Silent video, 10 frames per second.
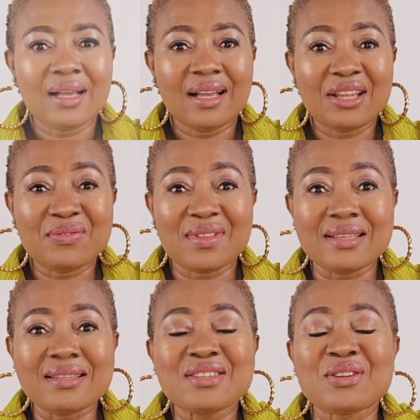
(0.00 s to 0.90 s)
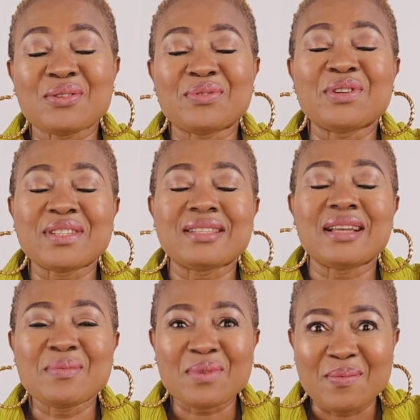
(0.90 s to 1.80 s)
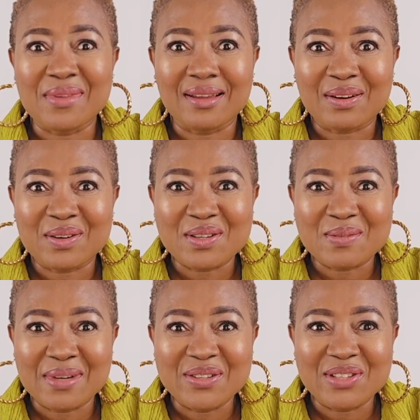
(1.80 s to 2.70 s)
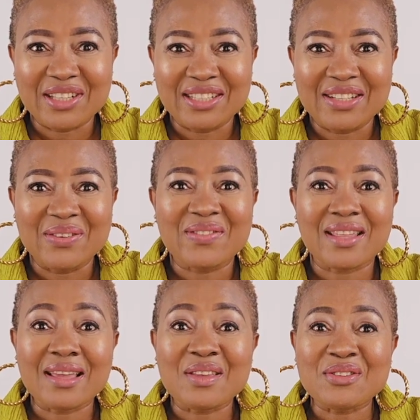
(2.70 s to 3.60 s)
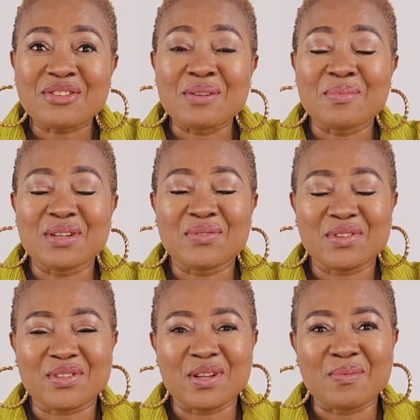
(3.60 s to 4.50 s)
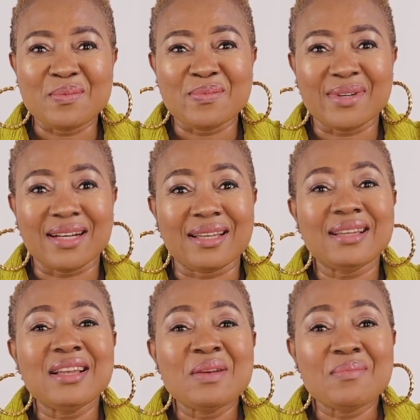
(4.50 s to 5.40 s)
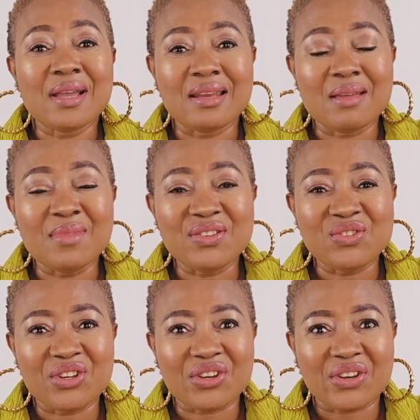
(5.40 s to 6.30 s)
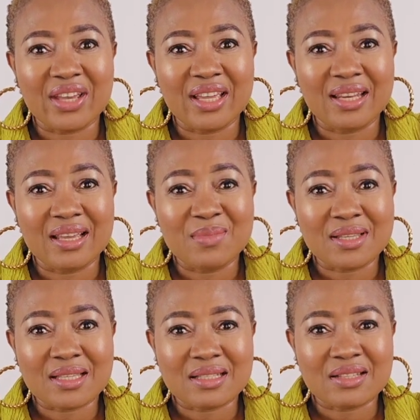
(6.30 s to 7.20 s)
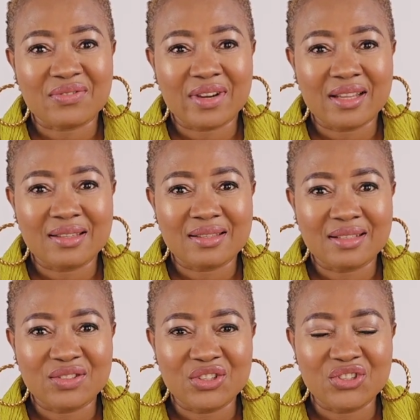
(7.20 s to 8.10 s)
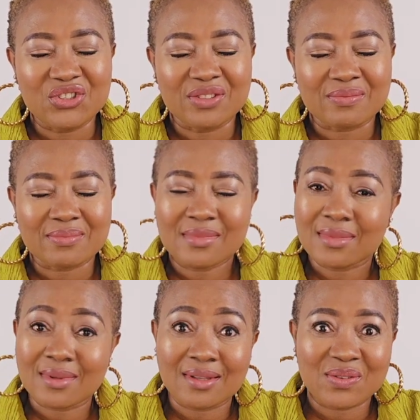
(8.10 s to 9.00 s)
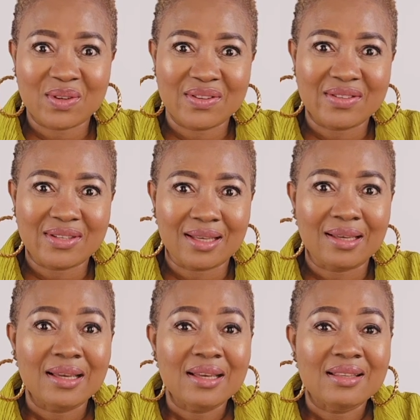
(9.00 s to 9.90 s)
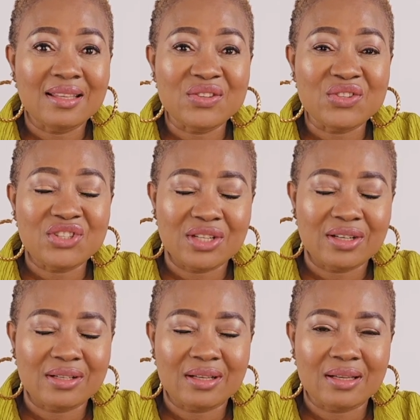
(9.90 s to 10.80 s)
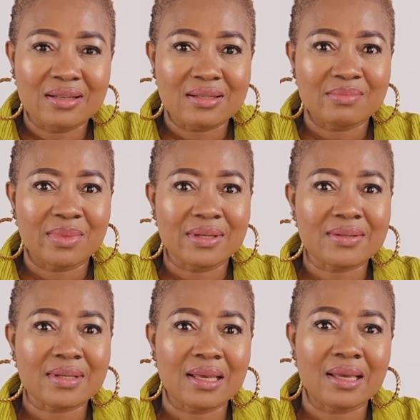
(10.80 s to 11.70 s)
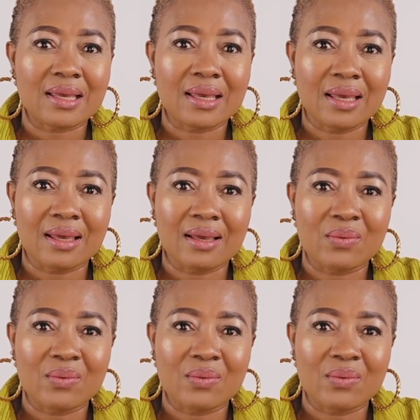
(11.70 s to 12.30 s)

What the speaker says: If this is your first time coming across my channel, thank you so much for stopping by. My name is Chika Kelly. I'm a certified esthetician. As you can see, this channel is about skincare.